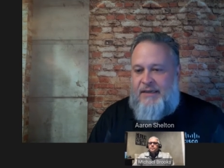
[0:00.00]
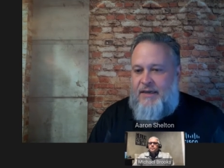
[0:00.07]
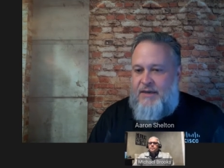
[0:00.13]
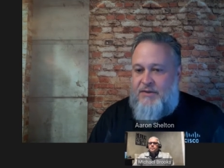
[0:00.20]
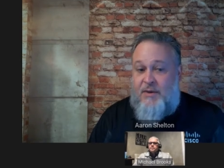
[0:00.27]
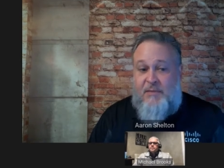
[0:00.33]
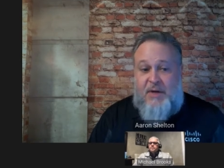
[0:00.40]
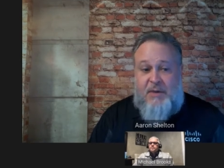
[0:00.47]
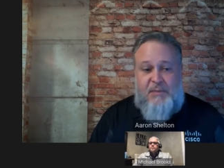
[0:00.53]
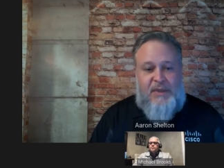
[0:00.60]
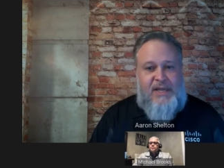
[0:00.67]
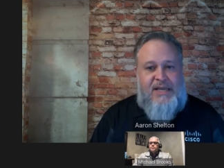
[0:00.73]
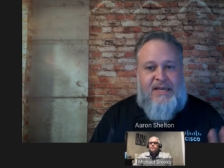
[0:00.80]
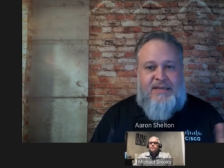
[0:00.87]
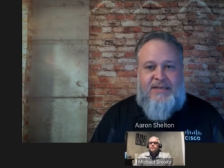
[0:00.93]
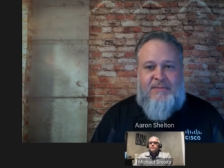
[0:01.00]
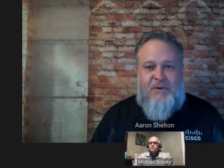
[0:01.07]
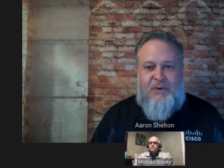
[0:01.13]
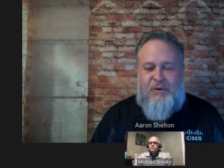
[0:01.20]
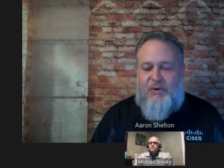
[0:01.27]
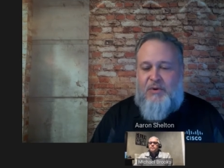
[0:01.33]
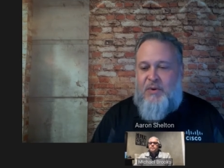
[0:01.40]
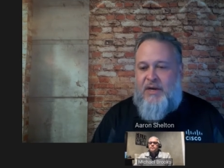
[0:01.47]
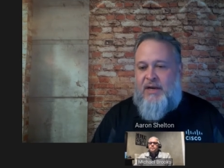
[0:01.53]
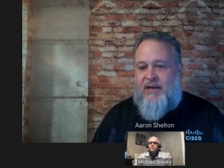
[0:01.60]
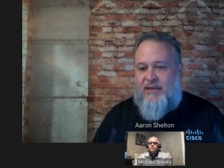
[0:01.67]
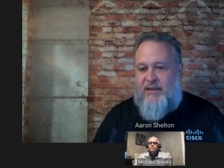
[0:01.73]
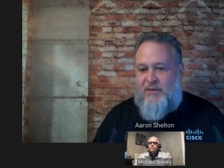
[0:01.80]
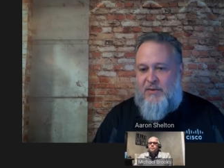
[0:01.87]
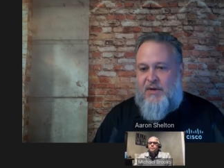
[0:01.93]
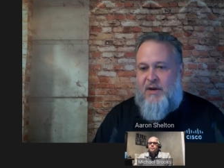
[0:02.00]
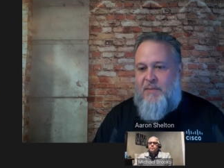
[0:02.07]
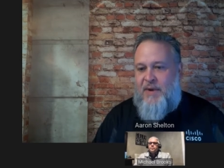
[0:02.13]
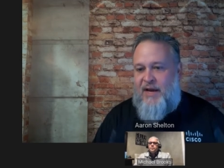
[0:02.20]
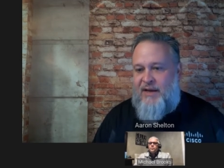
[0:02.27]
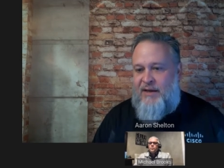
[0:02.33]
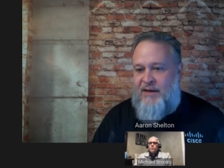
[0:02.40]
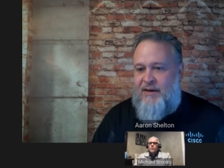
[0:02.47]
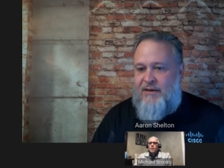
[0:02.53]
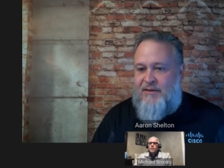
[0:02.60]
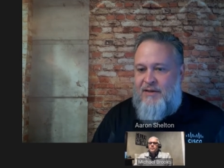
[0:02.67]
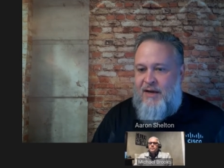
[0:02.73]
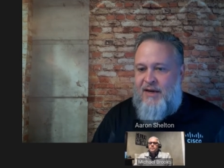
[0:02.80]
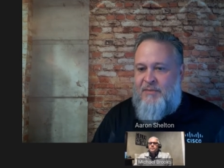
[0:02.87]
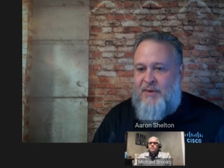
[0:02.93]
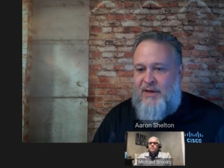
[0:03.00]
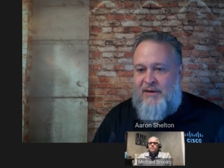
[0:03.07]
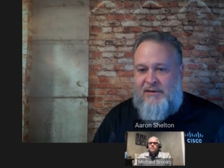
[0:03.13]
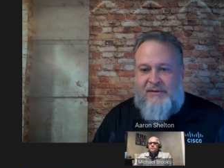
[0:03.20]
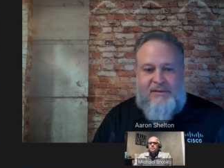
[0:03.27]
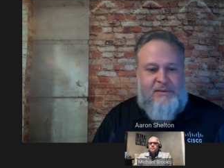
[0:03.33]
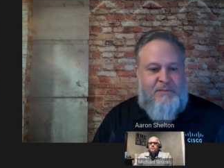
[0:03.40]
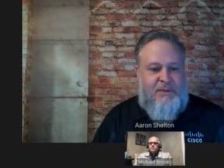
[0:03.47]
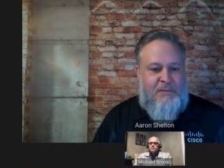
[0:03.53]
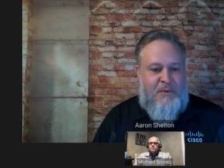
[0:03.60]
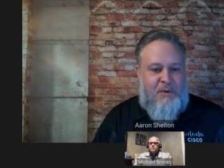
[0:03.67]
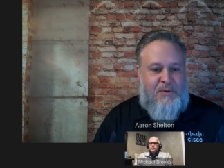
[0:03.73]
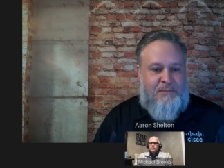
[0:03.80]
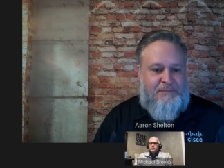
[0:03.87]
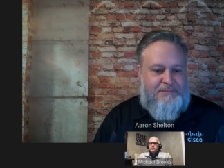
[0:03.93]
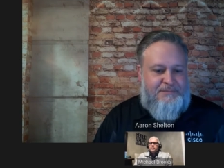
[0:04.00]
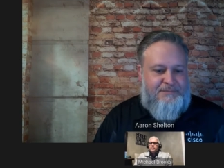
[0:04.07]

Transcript: Uh, so I'm going to play that demo real quick, and then we'll come back here and talk about it a little bit more.